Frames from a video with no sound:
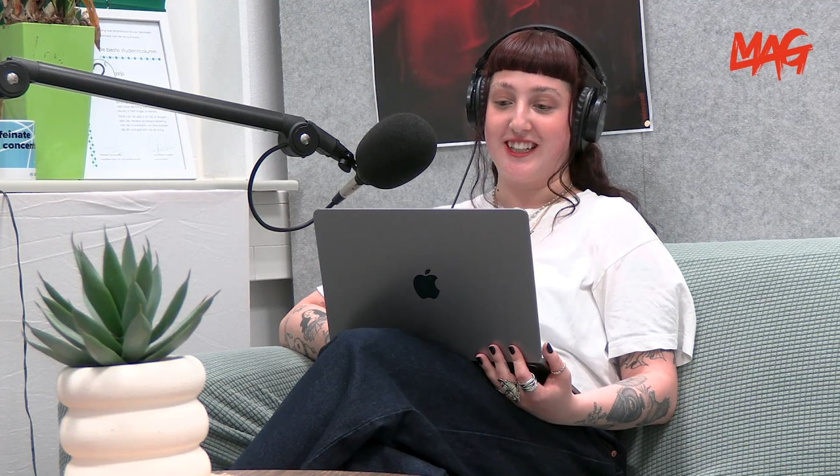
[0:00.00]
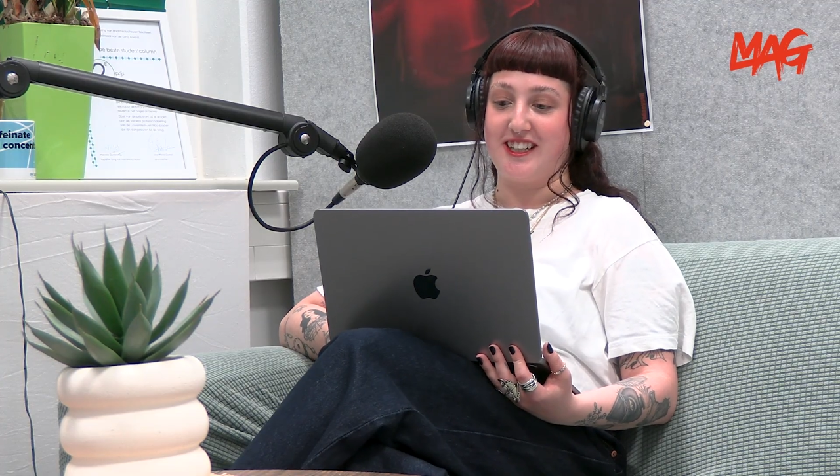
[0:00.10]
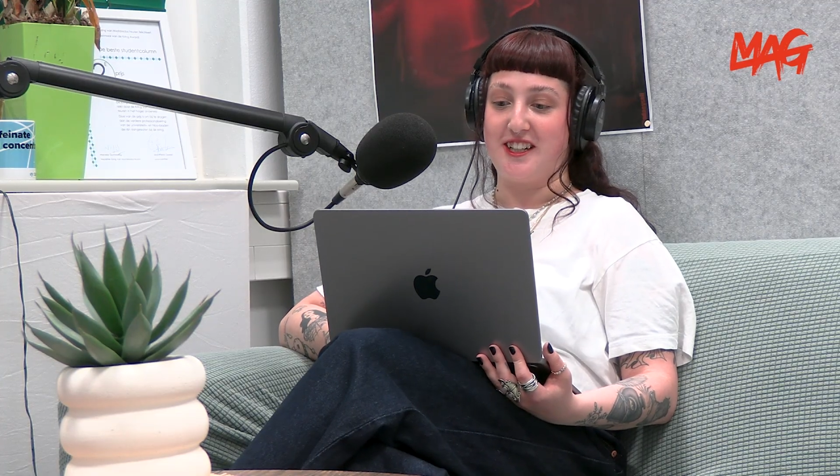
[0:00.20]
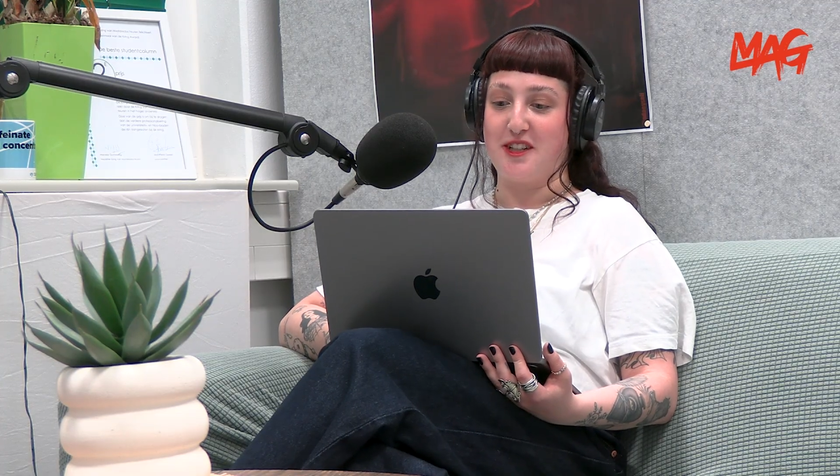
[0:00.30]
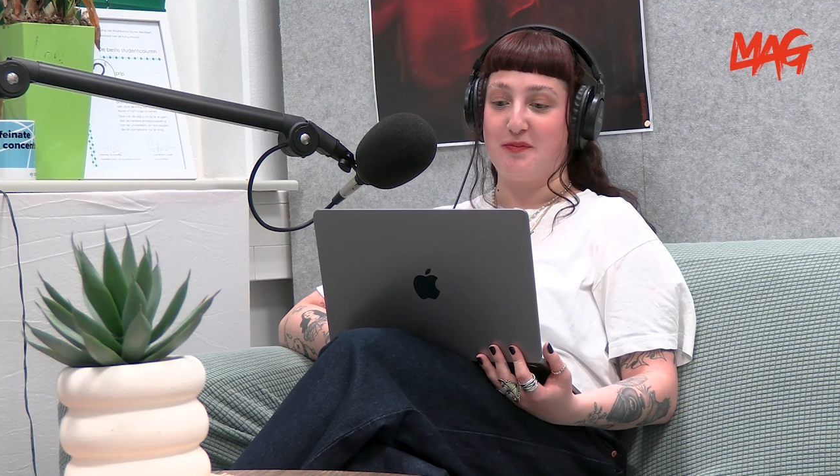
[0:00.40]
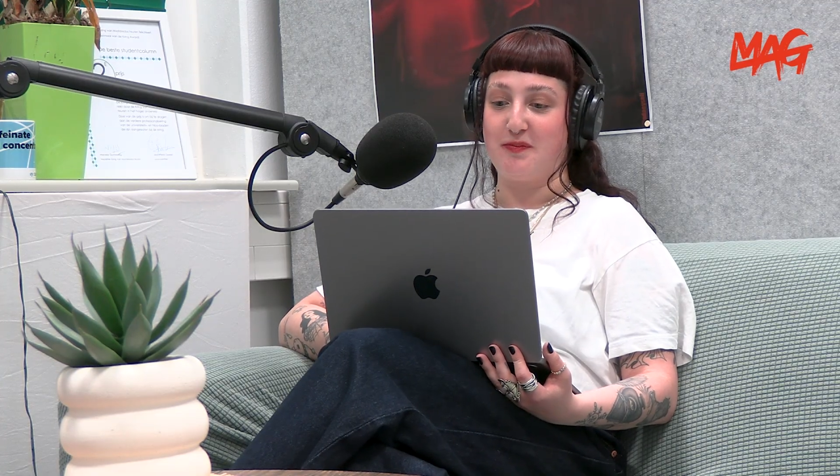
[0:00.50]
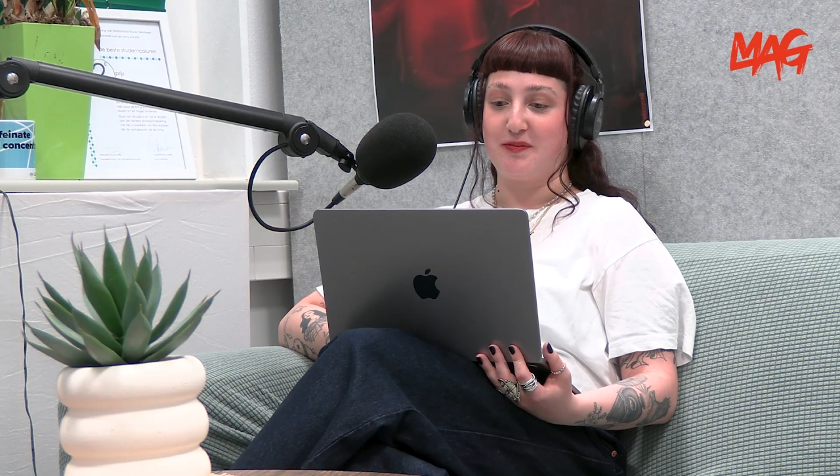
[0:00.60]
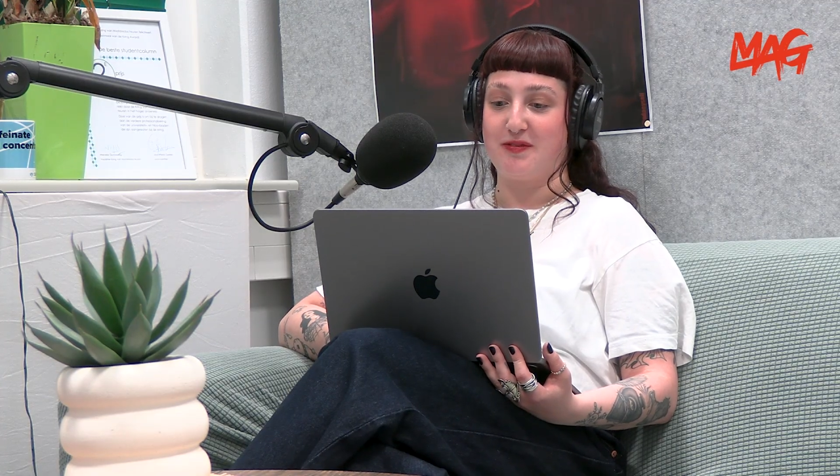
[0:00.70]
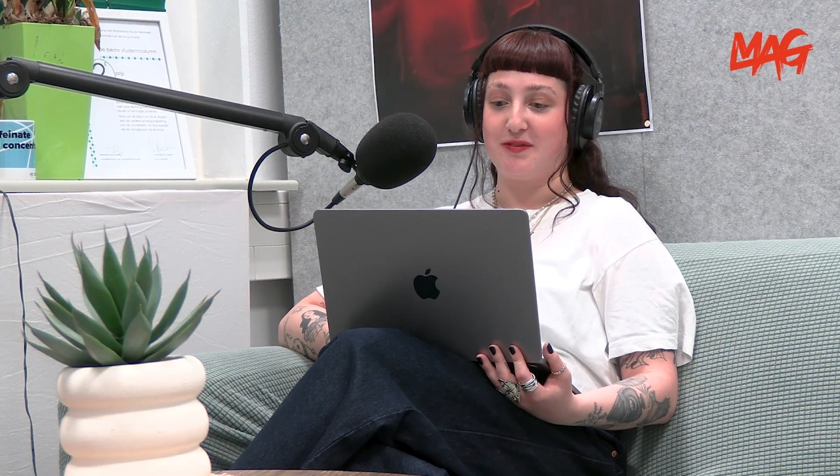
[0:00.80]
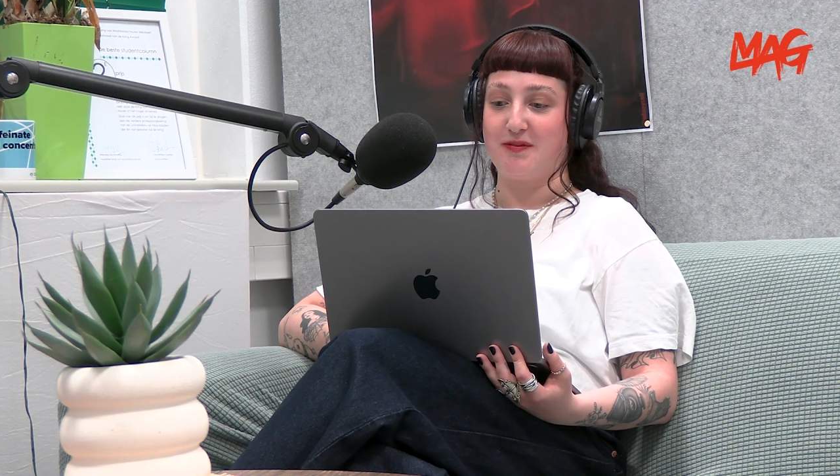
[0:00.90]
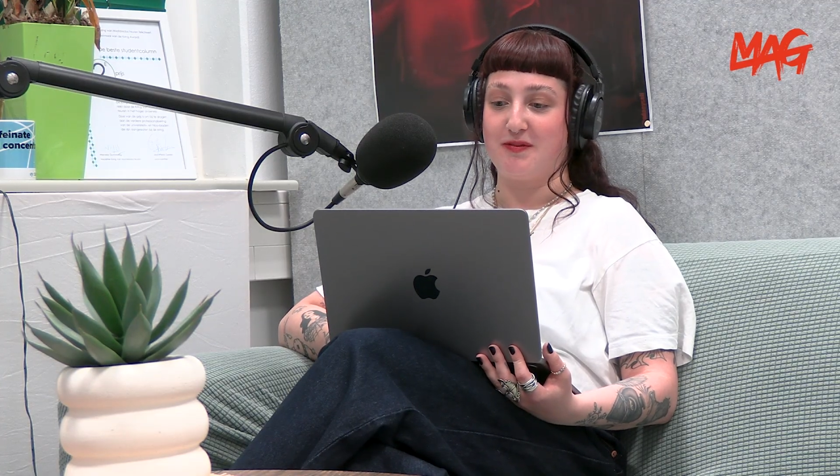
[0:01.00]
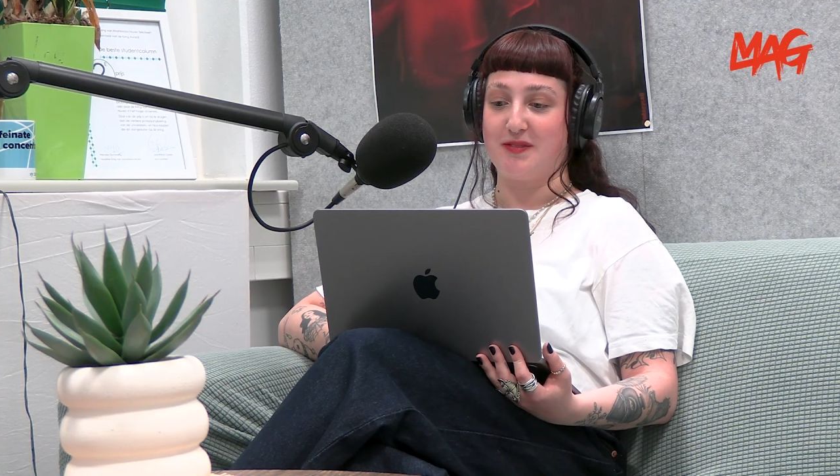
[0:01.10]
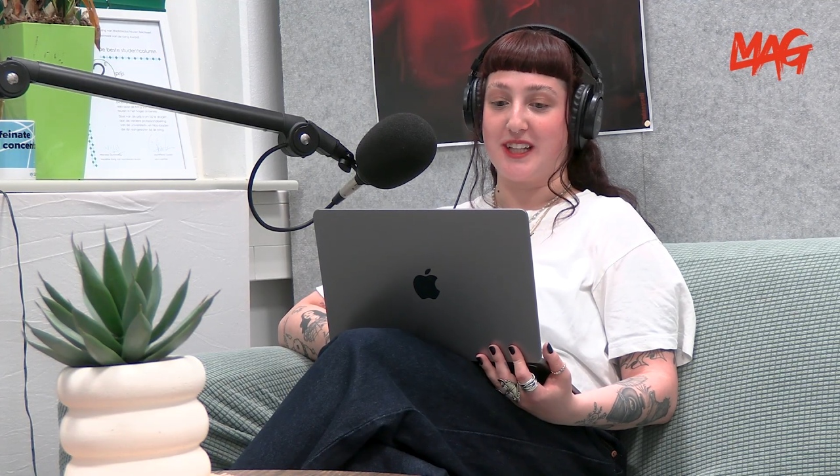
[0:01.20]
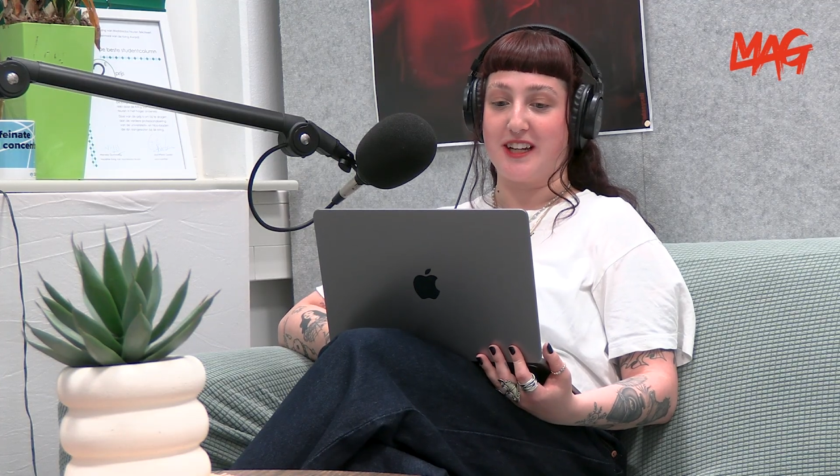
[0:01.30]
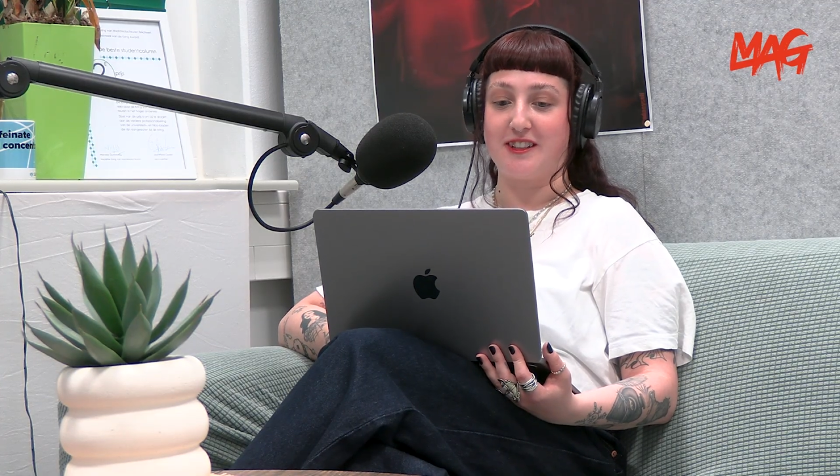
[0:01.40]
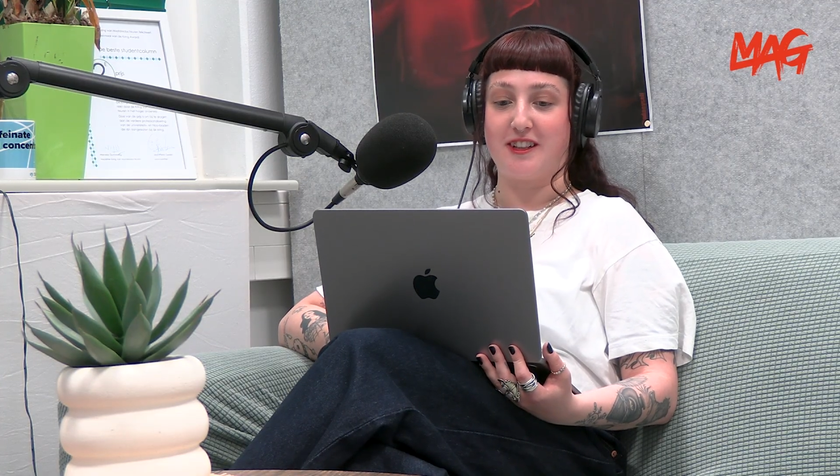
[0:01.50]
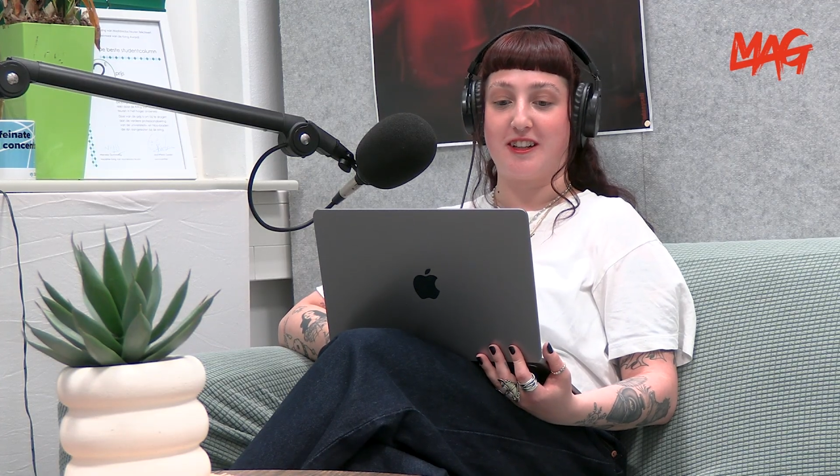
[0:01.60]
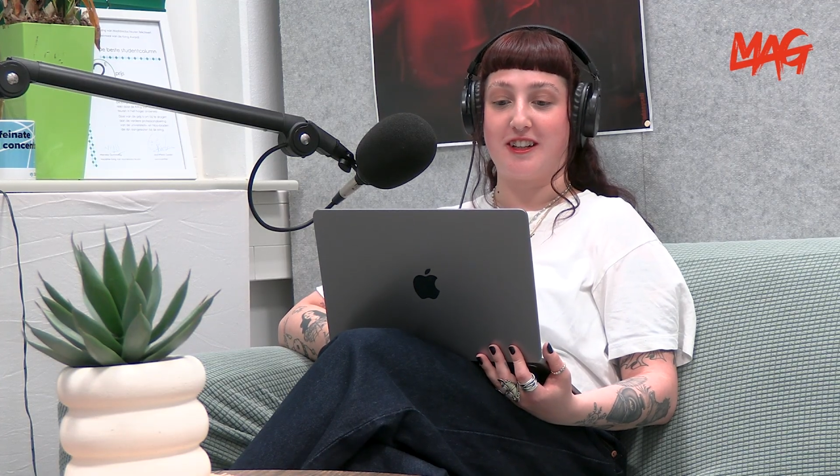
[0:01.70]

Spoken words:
Not a